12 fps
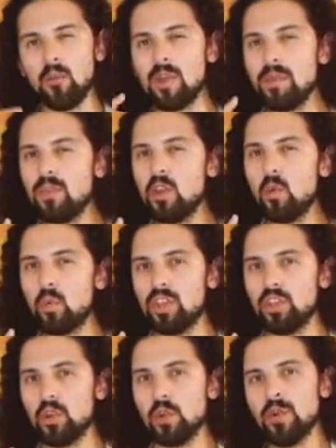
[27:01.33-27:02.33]
review
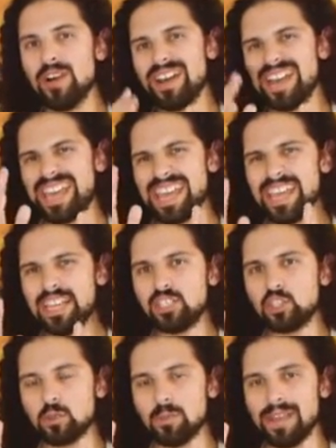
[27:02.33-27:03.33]
with you
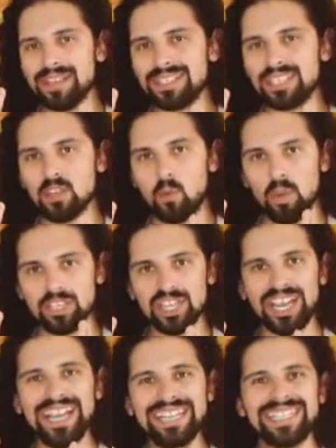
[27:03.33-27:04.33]
instruments,
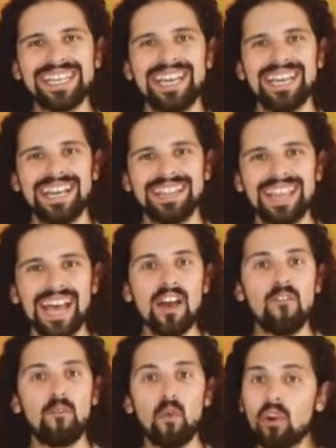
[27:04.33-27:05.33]
which is the
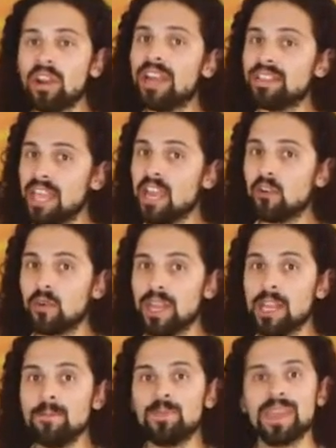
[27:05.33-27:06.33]
4th
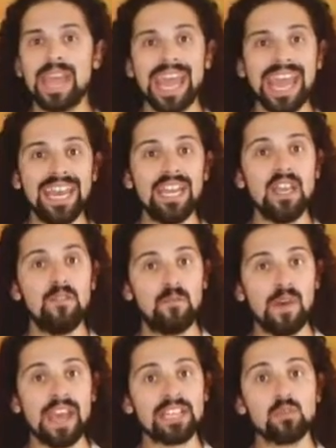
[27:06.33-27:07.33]
category, and
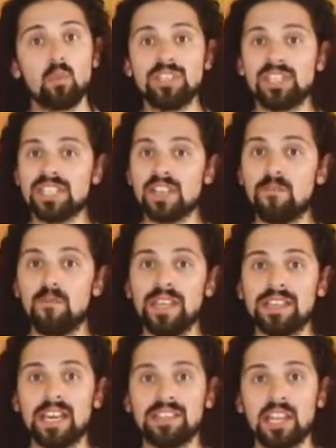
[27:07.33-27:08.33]
effects, which is a
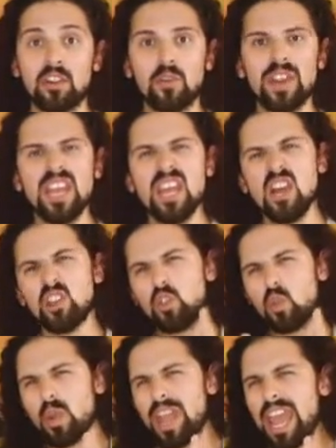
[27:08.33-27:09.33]
5th category,
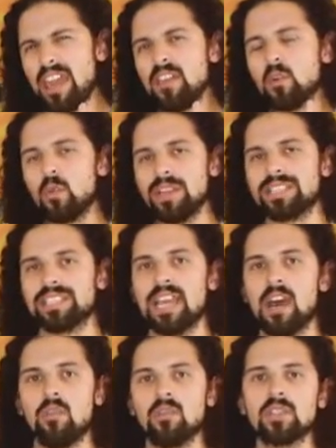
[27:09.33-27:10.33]
together with
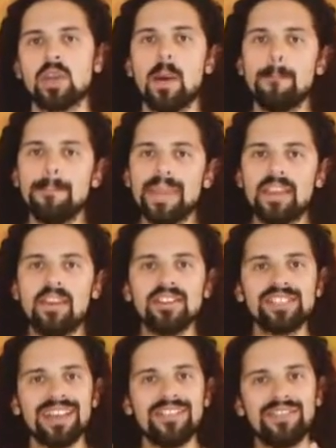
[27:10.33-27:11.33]
sounds,
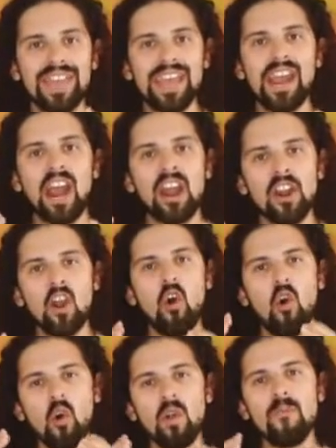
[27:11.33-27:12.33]
because they are
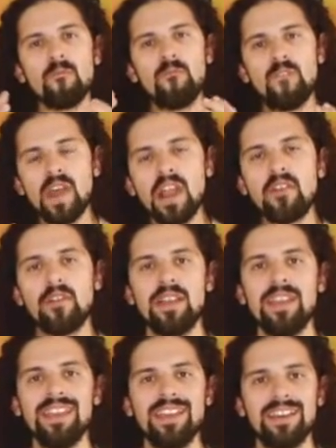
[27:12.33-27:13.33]
all
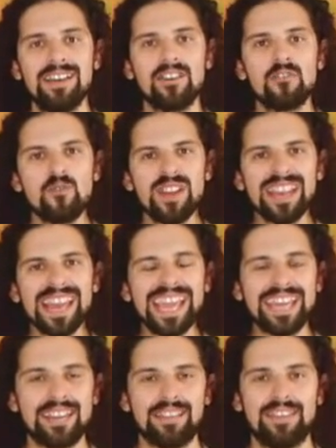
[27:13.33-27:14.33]
very
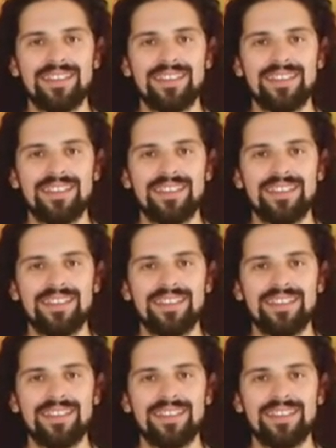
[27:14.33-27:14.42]
related.